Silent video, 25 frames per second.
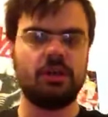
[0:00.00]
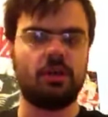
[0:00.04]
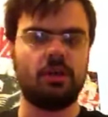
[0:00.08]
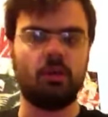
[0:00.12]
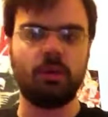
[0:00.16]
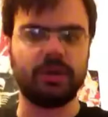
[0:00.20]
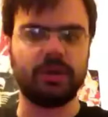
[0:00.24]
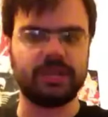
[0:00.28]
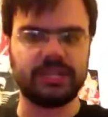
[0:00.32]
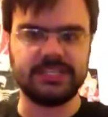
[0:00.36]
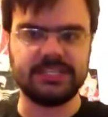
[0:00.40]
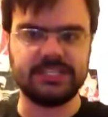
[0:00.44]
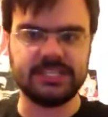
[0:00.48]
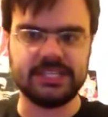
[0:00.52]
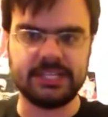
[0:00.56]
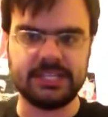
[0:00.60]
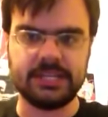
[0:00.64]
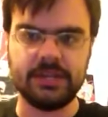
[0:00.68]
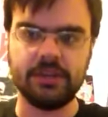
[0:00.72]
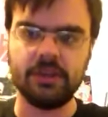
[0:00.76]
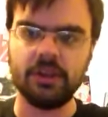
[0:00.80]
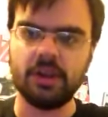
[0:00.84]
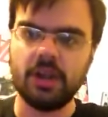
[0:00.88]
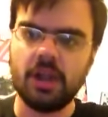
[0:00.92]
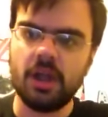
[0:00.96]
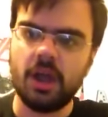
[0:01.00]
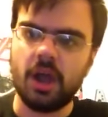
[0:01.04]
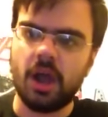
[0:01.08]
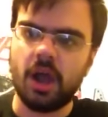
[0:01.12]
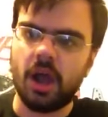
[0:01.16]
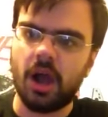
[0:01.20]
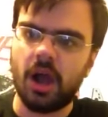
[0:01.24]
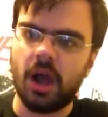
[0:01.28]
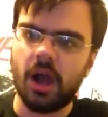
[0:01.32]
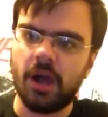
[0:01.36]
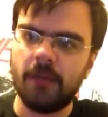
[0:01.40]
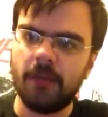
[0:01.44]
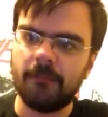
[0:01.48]
what he did here.
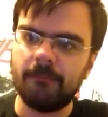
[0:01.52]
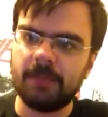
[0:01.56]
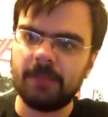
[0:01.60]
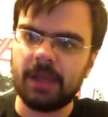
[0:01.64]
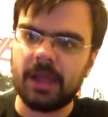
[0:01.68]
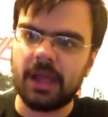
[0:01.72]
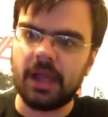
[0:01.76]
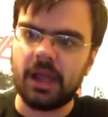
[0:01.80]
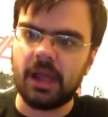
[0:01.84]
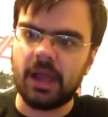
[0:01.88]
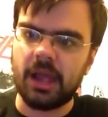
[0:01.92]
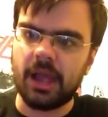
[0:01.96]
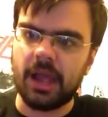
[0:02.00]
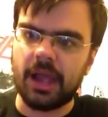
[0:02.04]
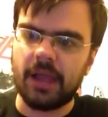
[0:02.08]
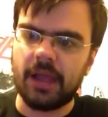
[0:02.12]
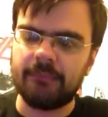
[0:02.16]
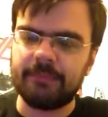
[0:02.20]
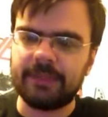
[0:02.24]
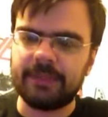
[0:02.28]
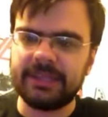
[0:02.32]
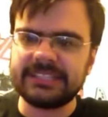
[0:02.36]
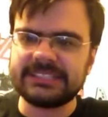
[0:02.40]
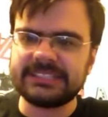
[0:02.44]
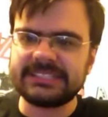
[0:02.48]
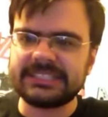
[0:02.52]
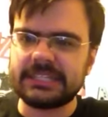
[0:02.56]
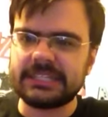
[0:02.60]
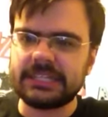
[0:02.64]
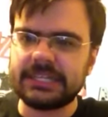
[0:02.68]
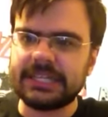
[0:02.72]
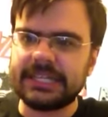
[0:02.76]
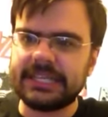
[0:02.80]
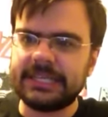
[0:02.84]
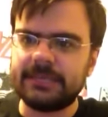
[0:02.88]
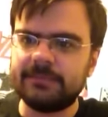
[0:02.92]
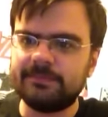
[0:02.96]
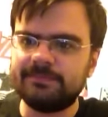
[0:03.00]
And
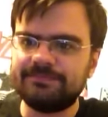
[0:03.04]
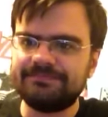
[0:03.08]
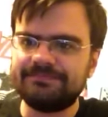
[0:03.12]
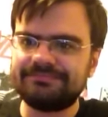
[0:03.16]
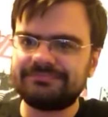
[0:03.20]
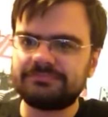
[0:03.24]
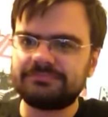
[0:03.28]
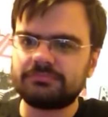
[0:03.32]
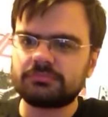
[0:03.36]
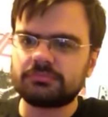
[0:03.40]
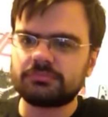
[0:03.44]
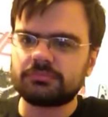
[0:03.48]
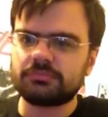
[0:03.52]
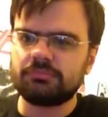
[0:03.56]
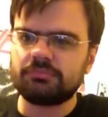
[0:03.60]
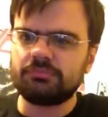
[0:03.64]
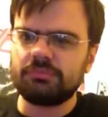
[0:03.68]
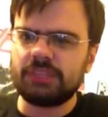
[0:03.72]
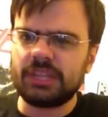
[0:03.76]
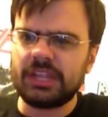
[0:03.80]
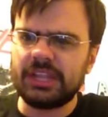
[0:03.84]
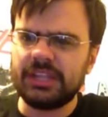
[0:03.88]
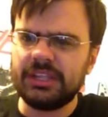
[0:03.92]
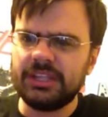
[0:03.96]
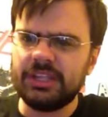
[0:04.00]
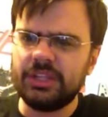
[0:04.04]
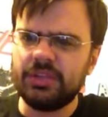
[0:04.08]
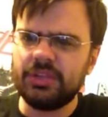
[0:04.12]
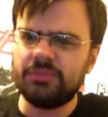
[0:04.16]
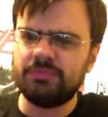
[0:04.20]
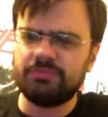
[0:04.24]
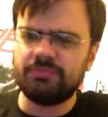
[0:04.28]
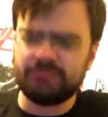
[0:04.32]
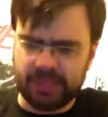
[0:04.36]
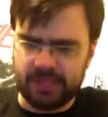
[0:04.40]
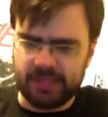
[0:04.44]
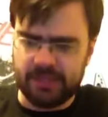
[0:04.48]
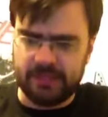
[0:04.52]
basically,
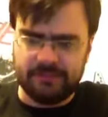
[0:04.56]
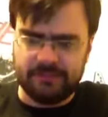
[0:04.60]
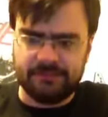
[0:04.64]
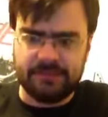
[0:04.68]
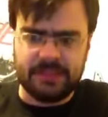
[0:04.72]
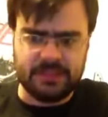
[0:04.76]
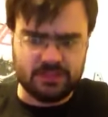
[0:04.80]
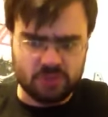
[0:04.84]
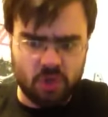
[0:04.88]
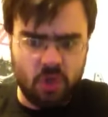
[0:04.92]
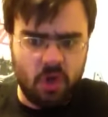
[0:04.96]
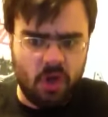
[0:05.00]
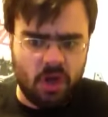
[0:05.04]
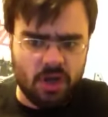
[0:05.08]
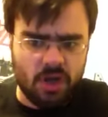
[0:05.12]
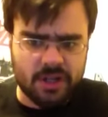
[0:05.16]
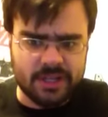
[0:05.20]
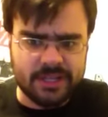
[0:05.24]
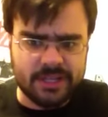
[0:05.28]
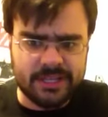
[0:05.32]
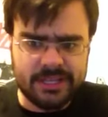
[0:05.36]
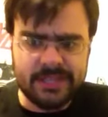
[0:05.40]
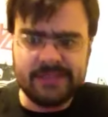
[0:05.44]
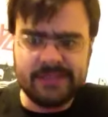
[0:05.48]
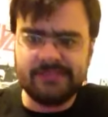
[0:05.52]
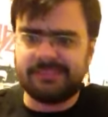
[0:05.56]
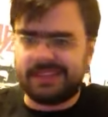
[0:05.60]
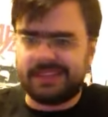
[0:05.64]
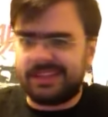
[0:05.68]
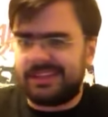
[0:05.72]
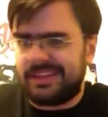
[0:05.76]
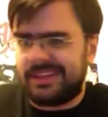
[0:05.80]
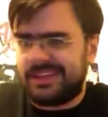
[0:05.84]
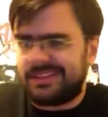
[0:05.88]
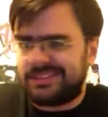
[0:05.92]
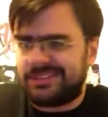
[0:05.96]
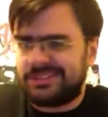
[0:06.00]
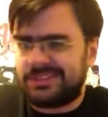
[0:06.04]
if they talk,
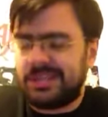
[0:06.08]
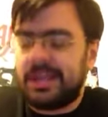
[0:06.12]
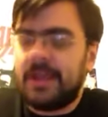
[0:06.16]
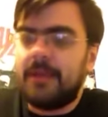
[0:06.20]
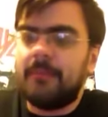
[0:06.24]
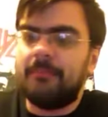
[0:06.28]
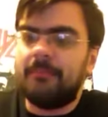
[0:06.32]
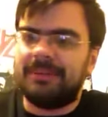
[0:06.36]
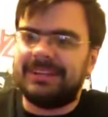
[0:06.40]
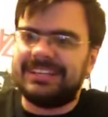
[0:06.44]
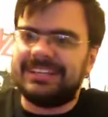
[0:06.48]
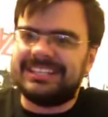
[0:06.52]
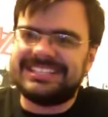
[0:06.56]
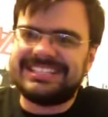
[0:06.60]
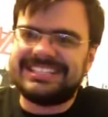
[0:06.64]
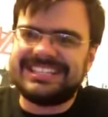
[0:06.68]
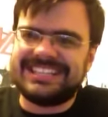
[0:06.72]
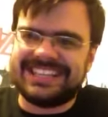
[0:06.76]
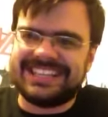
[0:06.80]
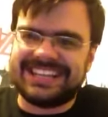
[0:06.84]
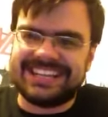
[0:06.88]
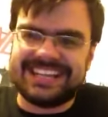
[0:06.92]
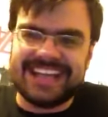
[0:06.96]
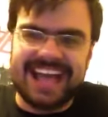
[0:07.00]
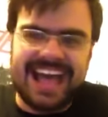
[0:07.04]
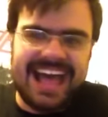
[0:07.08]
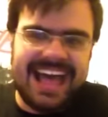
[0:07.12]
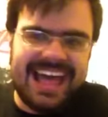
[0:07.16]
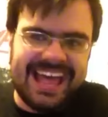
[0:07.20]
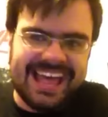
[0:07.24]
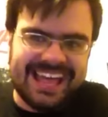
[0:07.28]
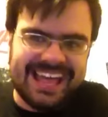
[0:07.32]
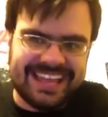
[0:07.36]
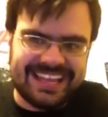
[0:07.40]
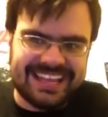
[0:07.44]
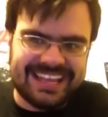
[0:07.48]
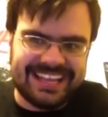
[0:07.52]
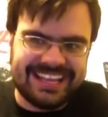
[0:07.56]
then it's... But you see, the
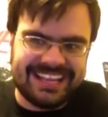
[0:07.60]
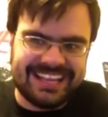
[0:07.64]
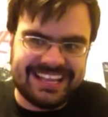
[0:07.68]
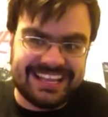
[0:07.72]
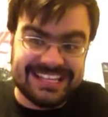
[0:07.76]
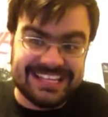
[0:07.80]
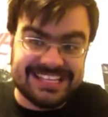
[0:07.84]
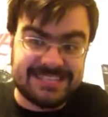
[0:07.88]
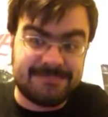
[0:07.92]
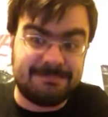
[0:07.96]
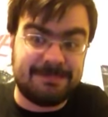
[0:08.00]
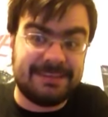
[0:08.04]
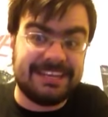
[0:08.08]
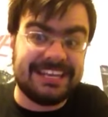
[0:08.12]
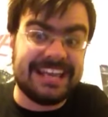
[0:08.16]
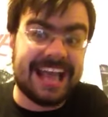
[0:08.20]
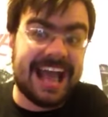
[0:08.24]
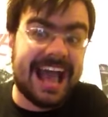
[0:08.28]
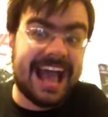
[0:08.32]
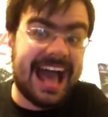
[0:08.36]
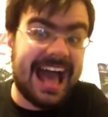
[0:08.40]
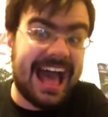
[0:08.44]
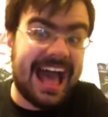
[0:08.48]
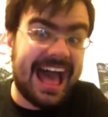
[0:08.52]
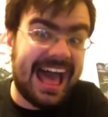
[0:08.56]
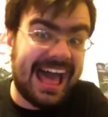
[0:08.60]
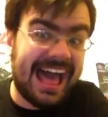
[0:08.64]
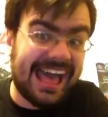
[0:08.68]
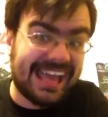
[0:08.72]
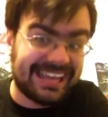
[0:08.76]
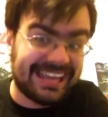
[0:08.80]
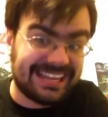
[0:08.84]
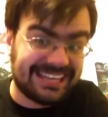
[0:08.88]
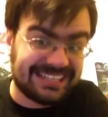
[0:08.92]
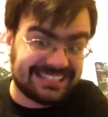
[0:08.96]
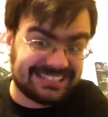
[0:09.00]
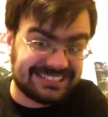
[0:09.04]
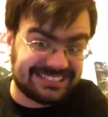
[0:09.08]
guy is
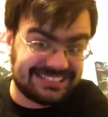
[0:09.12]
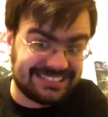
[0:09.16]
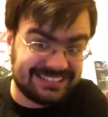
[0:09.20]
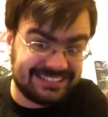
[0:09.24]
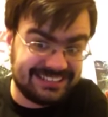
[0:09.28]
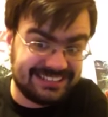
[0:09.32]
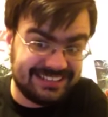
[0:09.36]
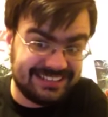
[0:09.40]
behind